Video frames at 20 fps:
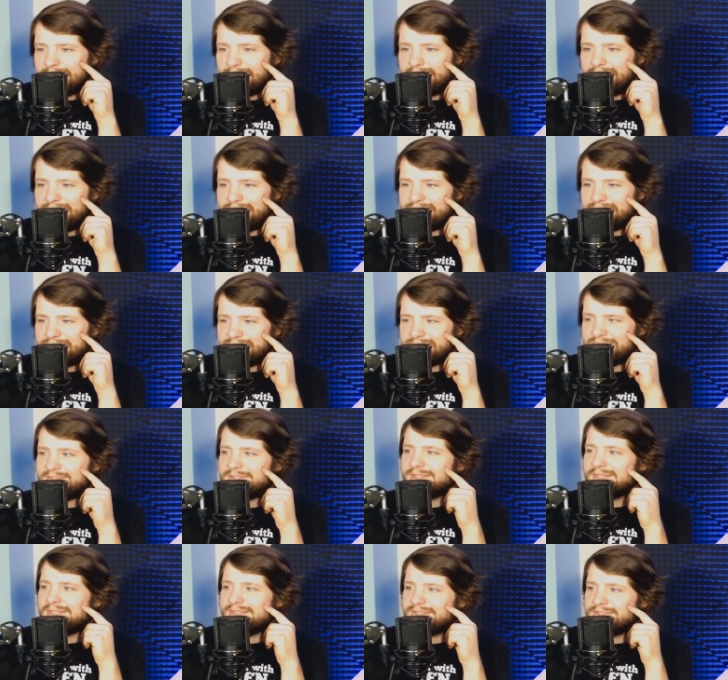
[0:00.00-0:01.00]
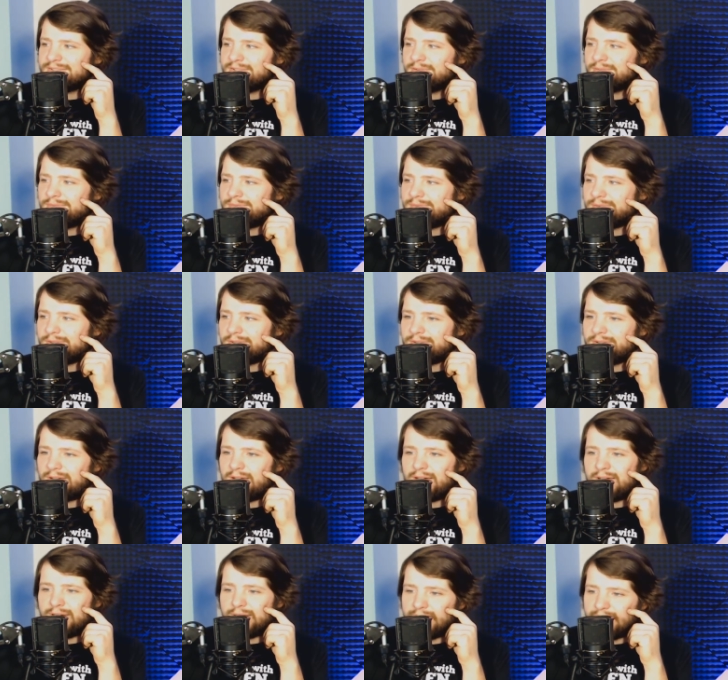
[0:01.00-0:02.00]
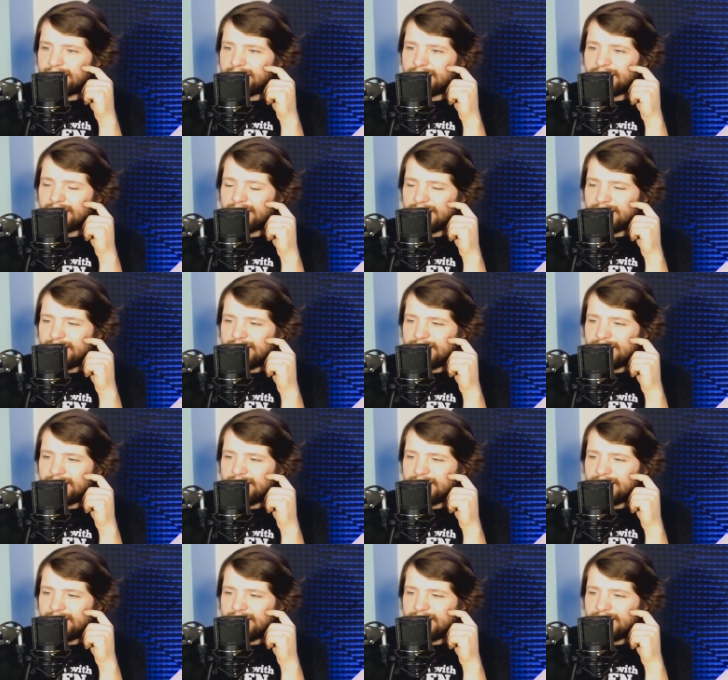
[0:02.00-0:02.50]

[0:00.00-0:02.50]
He's so full of hot air.